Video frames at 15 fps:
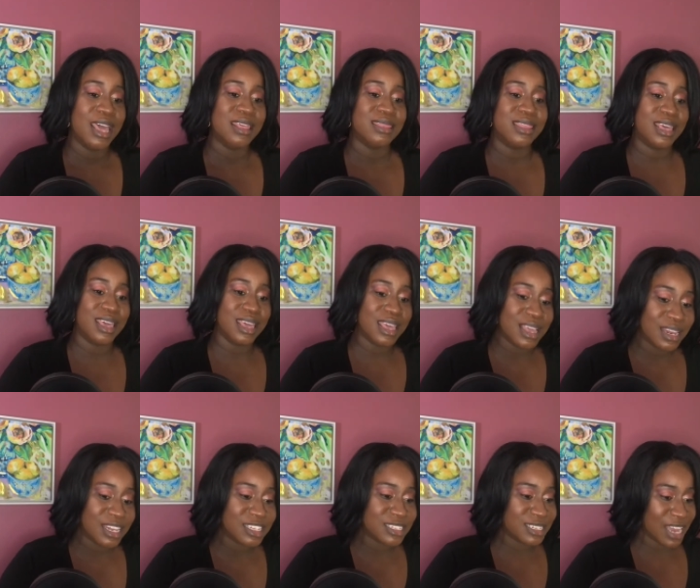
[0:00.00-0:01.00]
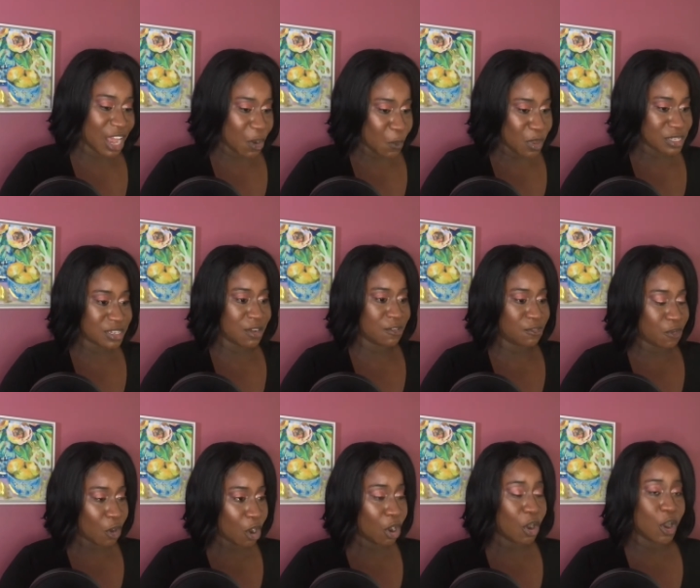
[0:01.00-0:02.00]
The English language
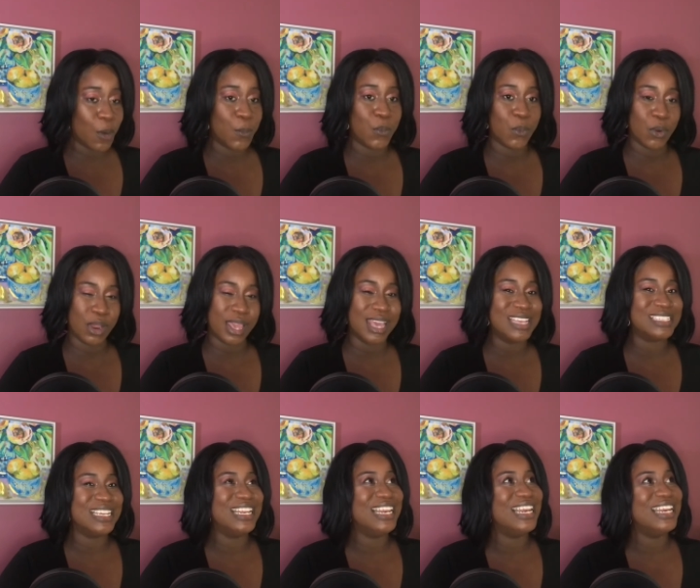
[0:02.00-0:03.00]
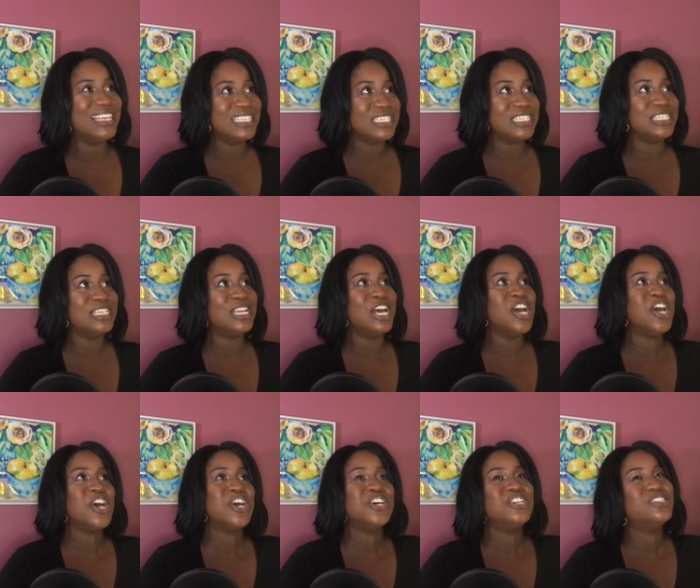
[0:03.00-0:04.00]
for Upwork is a little
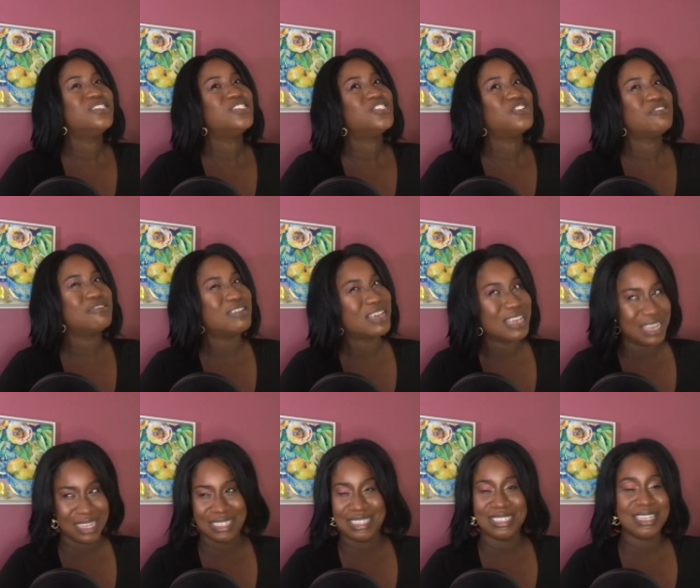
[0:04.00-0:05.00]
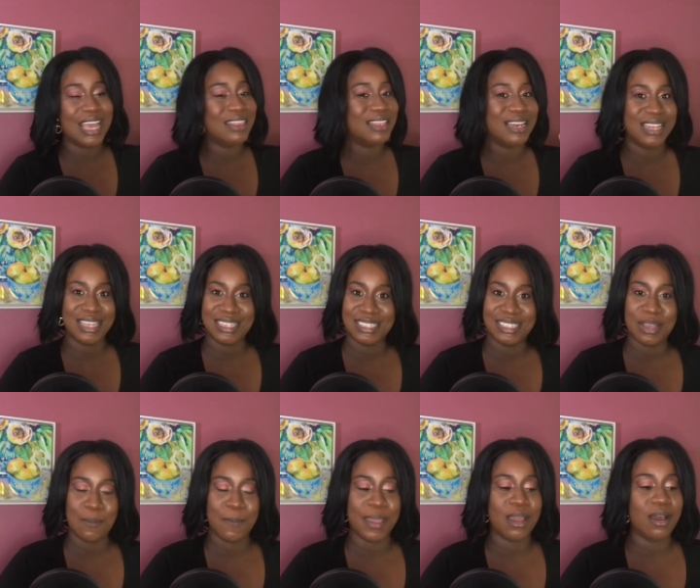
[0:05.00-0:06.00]
tricky, to say the least,
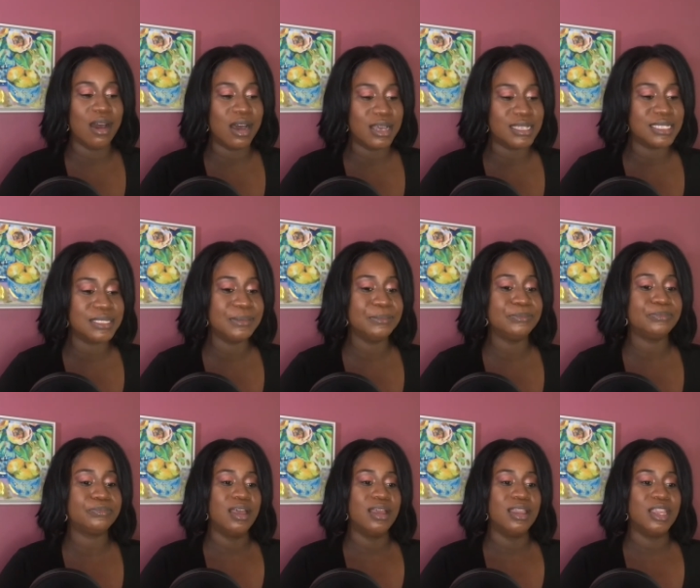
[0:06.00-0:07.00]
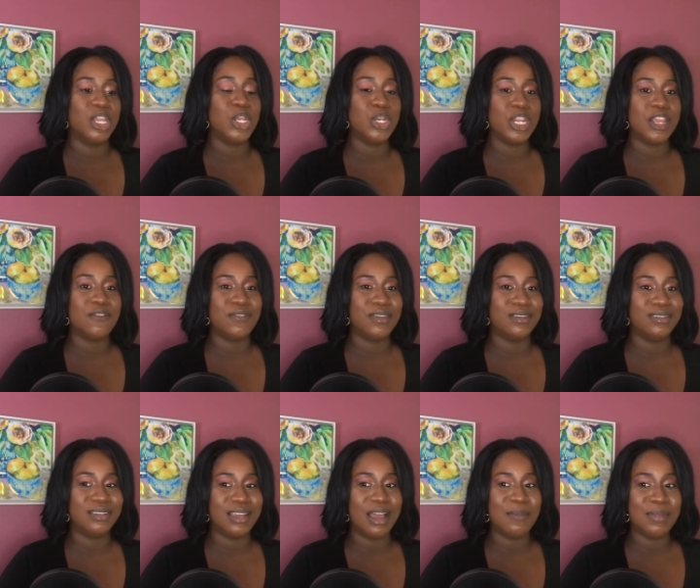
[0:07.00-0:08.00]
because if
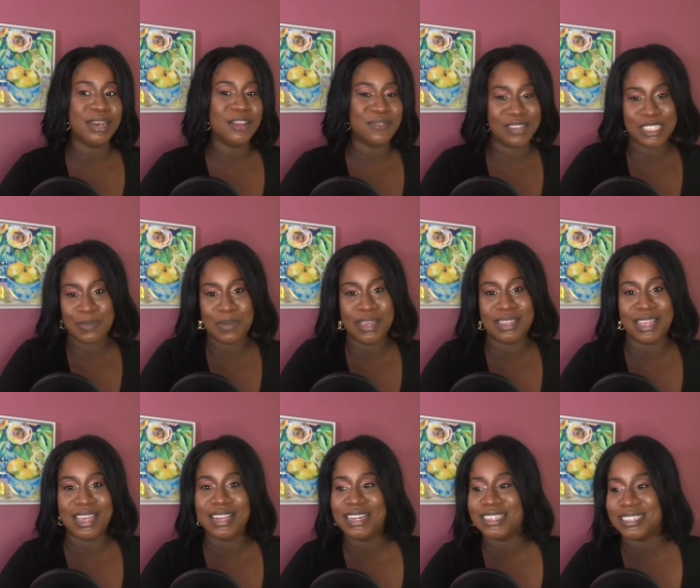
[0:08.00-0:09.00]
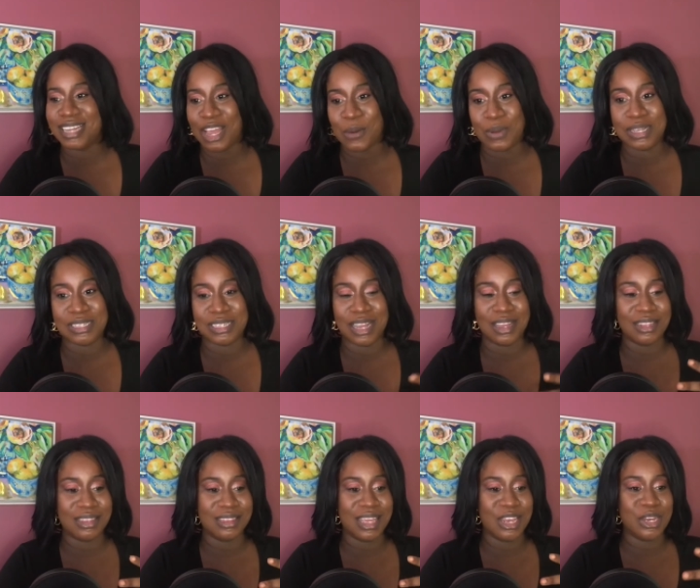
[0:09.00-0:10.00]
you speak the English language,
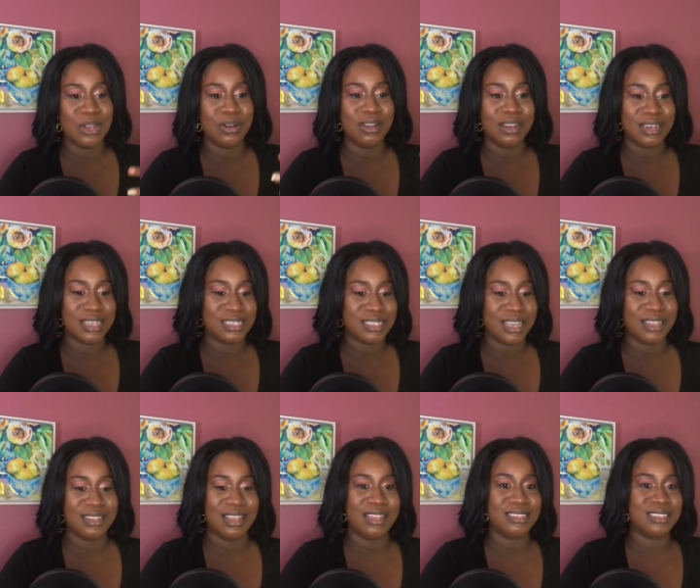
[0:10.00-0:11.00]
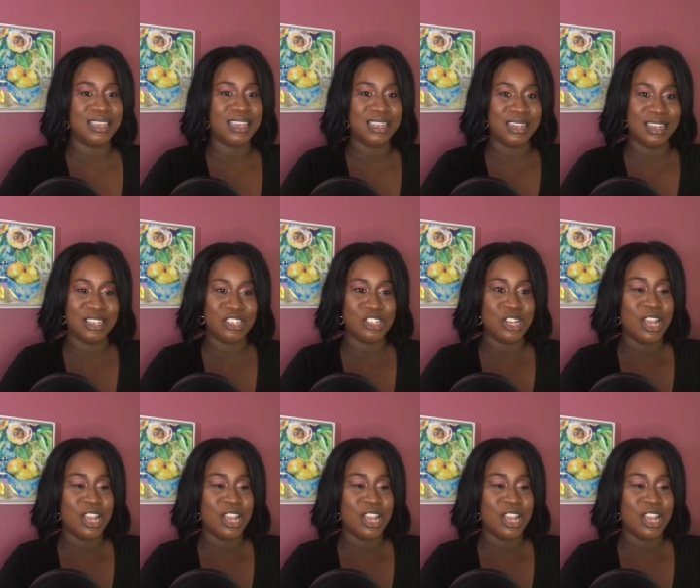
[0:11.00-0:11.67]
then you'll understand that English